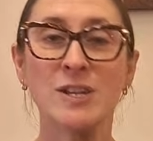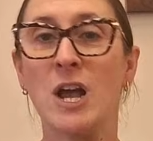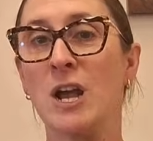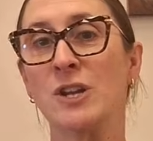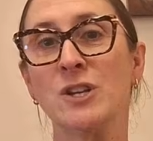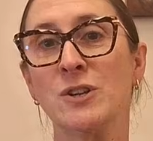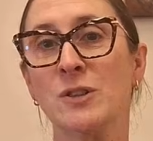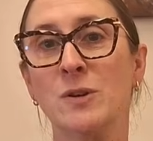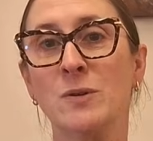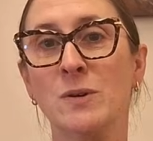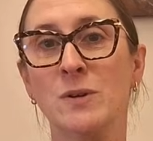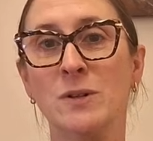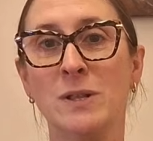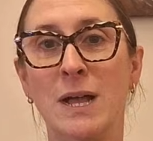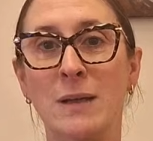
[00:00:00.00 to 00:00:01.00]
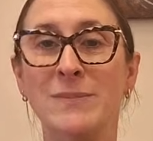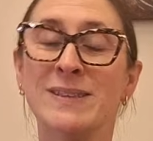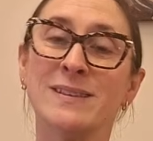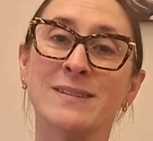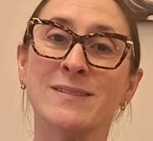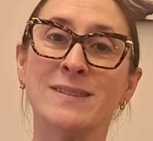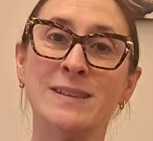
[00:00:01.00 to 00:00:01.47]
talk to your local
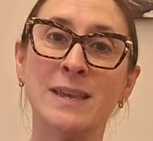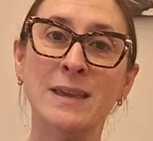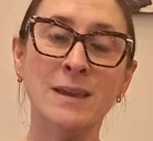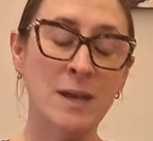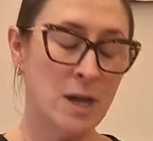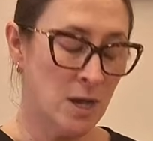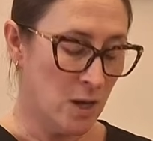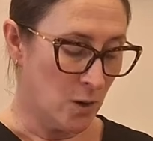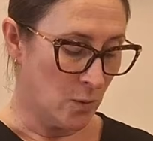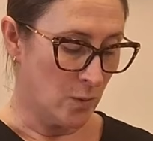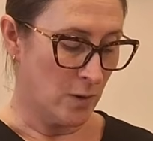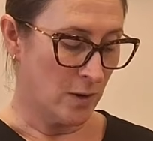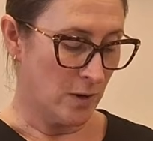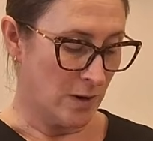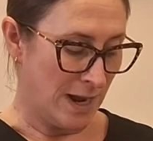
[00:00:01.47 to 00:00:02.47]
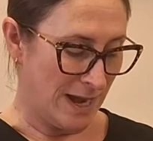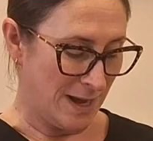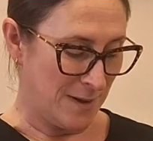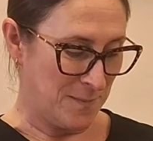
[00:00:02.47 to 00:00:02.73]
IBCLC or